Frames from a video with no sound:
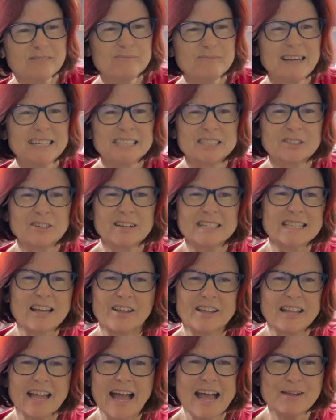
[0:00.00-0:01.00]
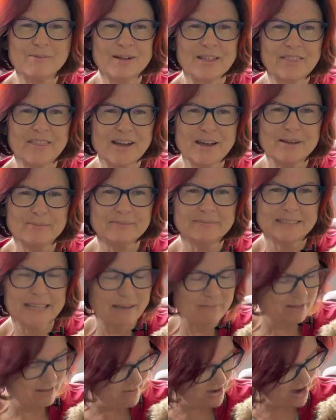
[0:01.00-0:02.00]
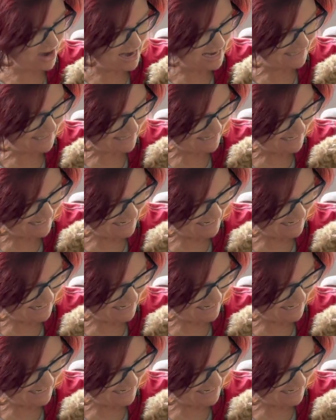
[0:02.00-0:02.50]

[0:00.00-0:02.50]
make sure it's okay with them, keep them nice and